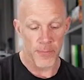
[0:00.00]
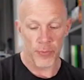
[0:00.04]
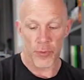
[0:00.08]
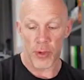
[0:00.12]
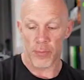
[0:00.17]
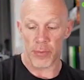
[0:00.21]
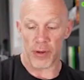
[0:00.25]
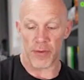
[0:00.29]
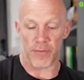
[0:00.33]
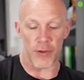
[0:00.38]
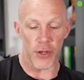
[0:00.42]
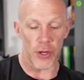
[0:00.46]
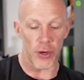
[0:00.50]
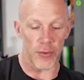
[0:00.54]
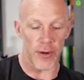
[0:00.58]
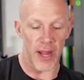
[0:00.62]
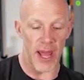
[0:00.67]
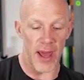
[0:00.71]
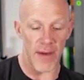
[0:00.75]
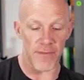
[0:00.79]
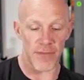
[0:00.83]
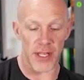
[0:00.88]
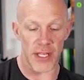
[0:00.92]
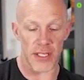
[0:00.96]
But if you don't
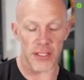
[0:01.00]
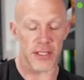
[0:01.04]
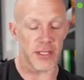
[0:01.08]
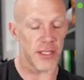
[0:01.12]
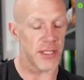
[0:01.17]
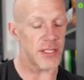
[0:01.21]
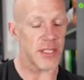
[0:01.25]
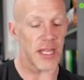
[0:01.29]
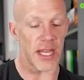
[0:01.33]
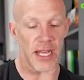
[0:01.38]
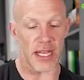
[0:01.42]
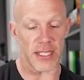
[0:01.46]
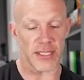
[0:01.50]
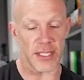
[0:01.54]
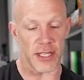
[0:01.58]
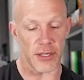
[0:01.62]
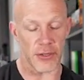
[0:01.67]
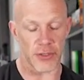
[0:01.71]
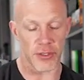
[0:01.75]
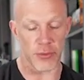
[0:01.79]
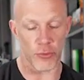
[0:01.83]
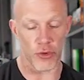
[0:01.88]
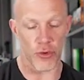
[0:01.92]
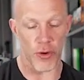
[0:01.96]
have these, like I said, are
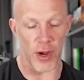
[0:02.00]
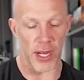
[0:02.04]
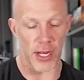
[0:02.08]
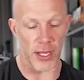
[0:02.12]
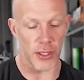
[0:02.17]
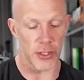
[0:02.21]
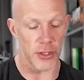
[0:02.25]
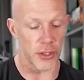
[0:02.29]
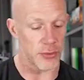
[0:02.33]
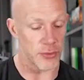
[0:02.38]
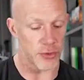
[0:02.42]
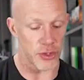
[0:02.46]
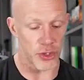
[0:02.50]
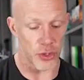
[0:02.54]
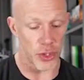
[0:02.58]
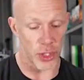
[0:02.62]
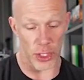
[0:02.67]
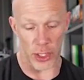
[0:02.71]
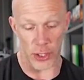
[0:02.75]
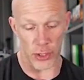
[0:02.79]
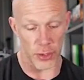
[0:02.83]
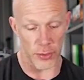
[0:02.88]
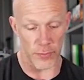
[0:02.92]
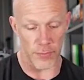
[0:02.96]
some great includes you can
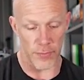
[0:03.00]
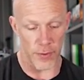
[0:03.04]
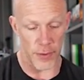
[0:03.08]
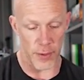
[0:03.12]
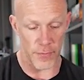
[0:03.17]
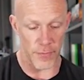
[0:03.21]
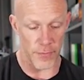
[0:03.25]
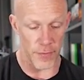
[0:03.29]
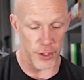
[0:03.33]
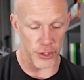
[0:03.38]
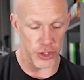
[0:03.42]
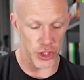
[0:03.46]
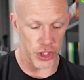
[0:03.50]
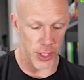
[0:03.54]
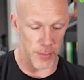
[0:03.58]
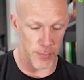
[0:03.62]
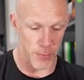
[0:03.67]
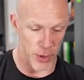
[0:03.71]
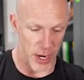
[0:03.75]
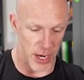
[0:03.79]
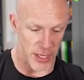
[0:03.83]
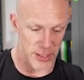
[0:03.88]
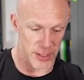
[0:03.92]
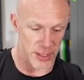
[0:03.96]
include for a cheap
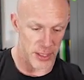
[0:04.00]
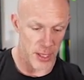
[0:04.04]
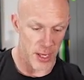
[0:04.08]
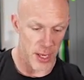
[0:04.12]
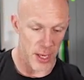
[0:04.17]
price.